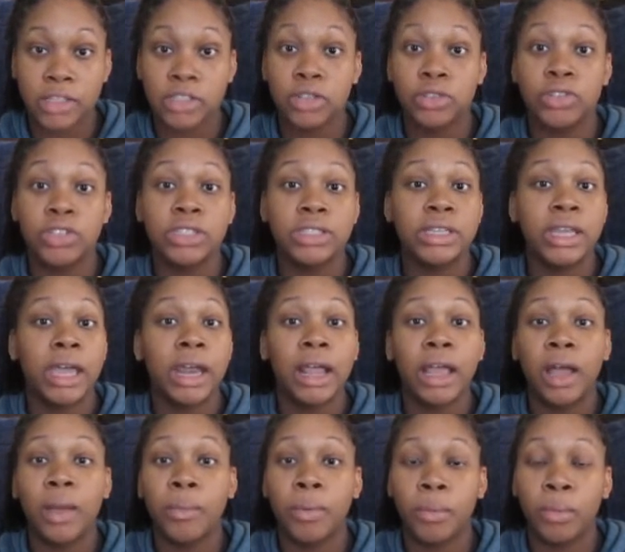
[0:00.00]
So just
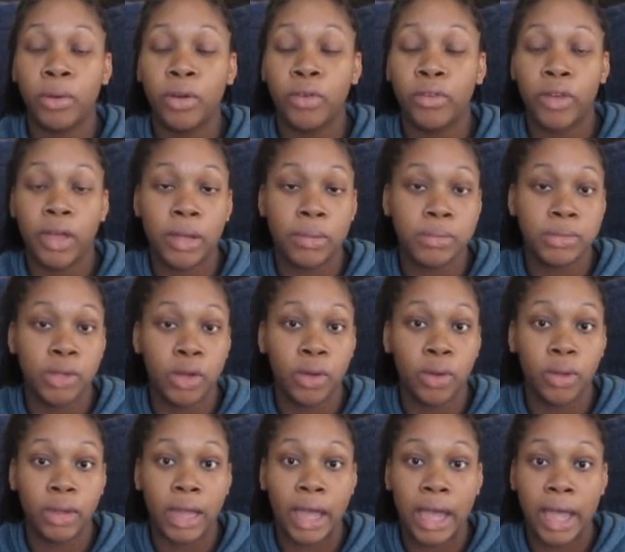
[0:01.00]
getting up and move helps a
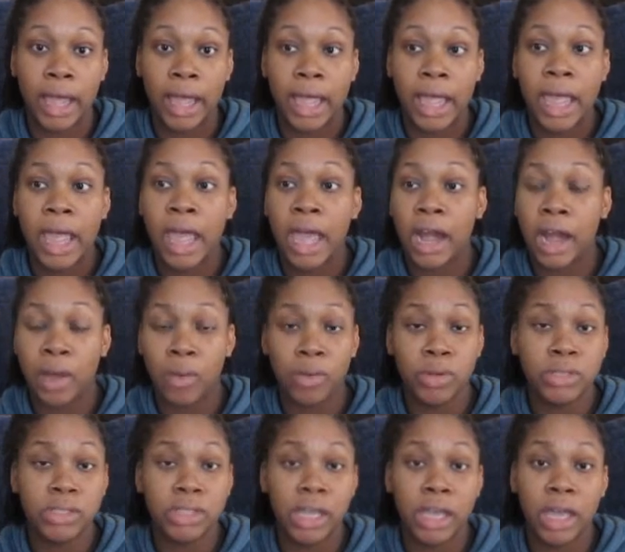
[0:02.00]
whole lot, and I
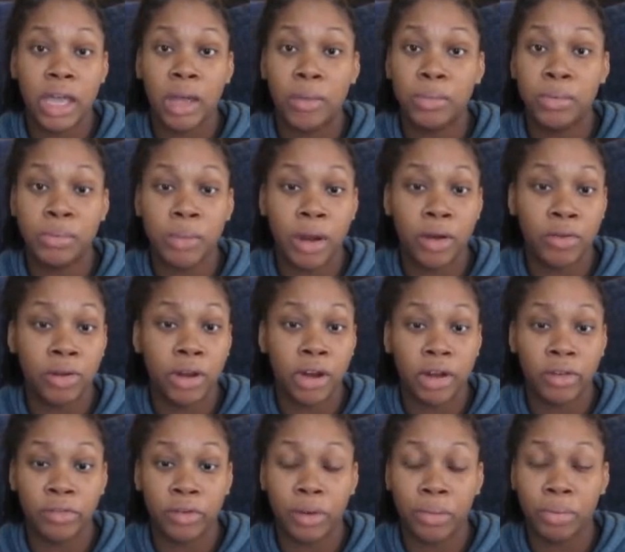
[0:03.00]
will say it helped my
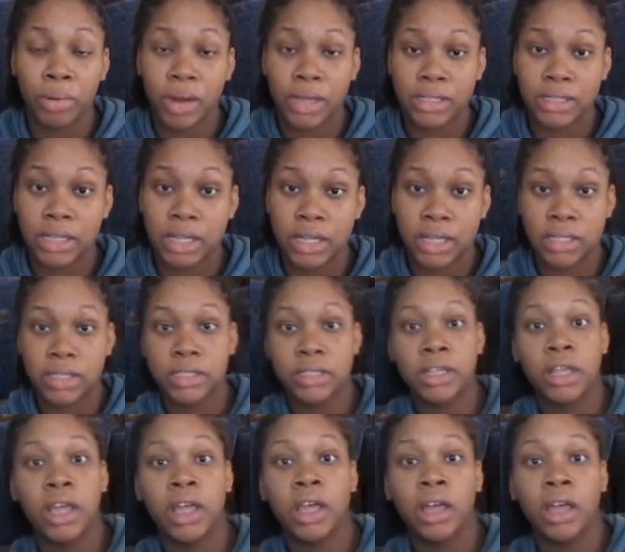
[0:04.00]
recovery process